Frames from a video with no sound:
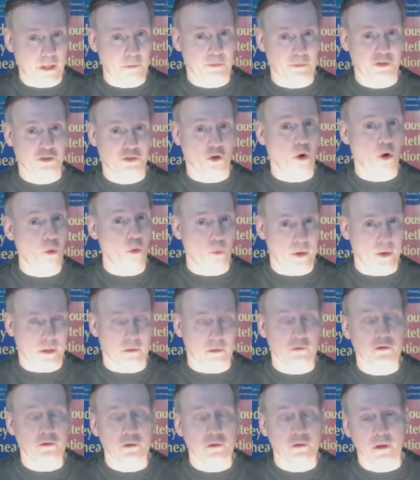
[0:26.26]
claim to be
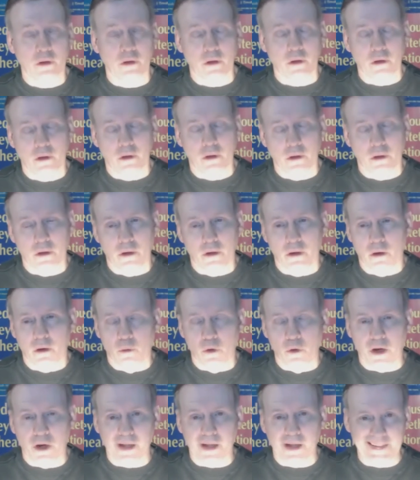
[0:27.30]
soul winners
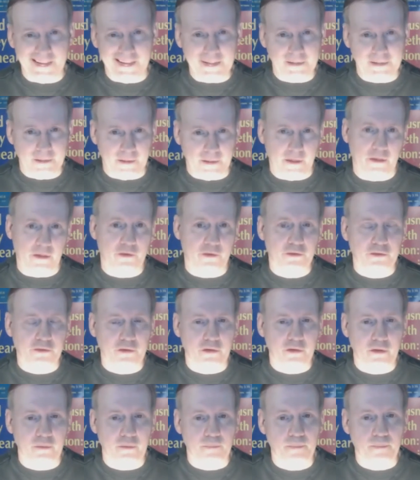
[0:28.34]
will cling to
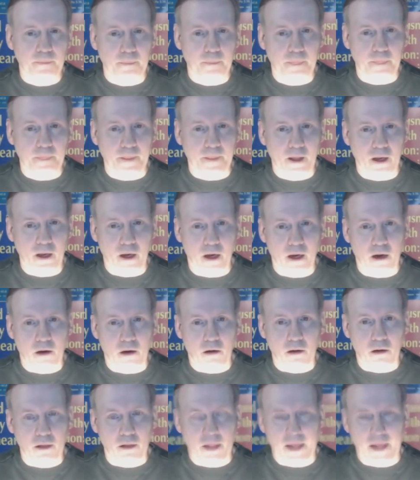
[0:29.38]
this
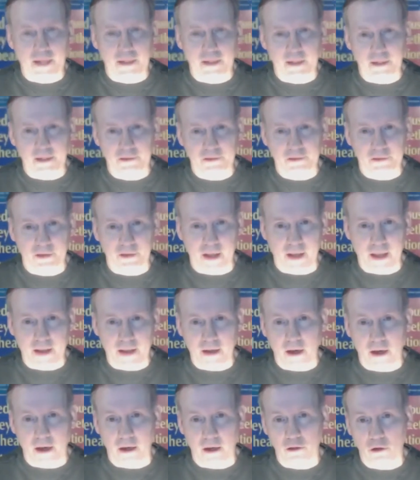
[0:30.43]
uh, like it's
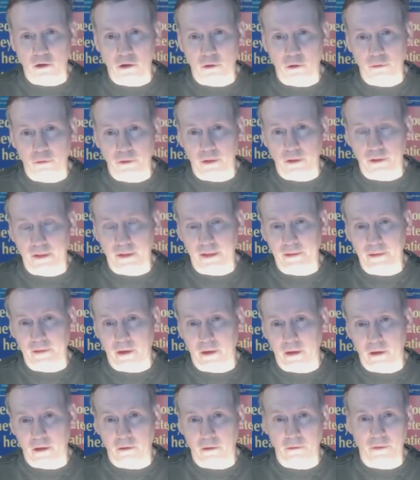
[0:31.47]
a, uh, you know,
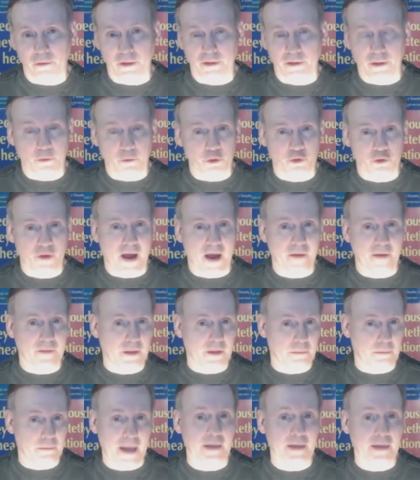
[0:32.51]
the, uh, like they were
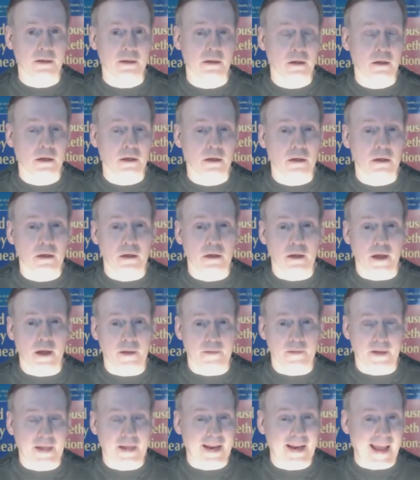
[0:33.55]
drowning men,
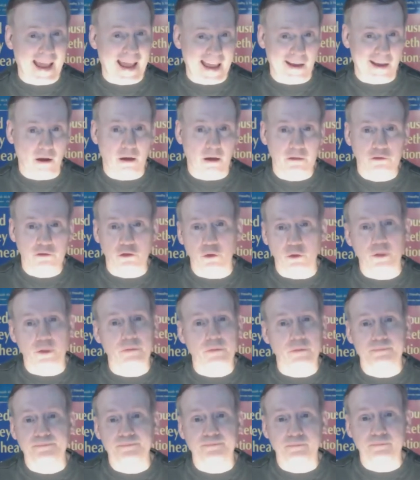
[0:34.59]
and they got to hang on
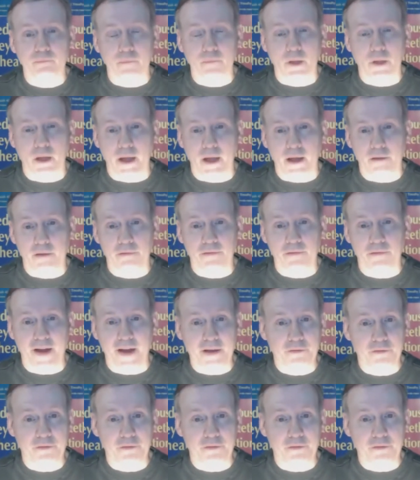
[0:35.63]
to it and